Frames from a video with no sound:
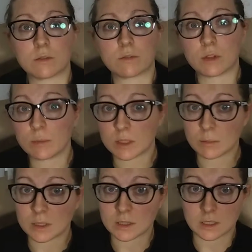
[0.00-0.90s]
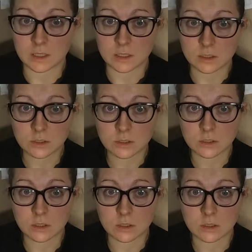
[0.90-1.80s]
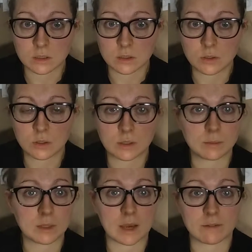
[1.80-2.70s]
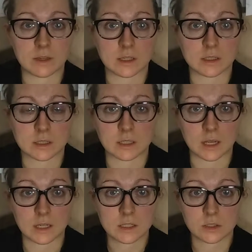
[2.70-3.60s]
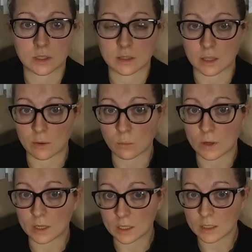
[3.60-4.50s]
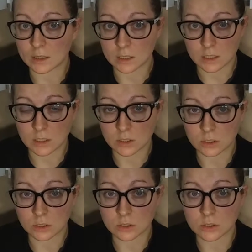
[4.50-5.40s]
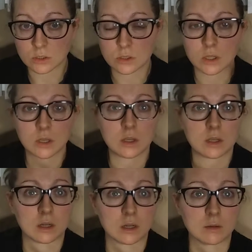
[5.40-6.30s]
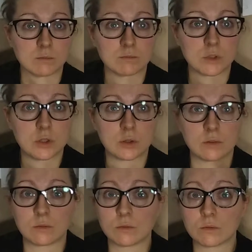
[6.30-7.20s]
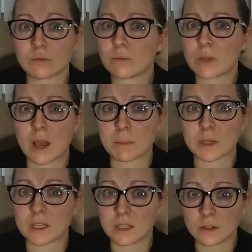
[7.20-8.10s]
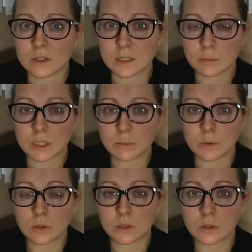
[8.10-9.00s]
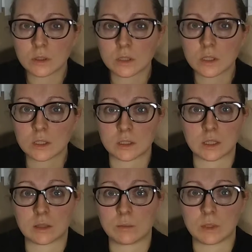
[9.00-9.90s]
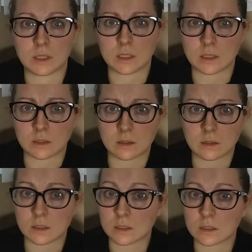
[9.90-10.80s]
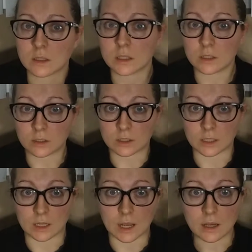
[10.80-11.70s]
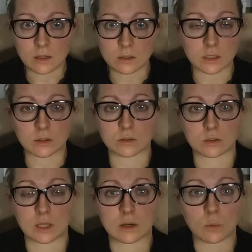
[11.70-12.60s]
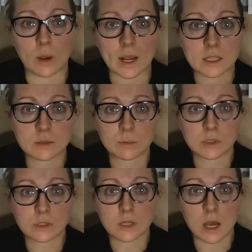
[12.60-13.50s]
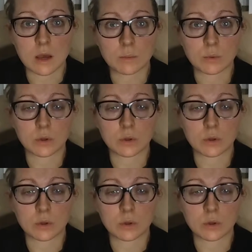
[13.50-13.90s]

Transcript: phlegm can be in the ears. You can be having tinnitus, like that ringing in the ears. You can not be hearing people. It can be in the ear canal, like there's a lot of wax buildup.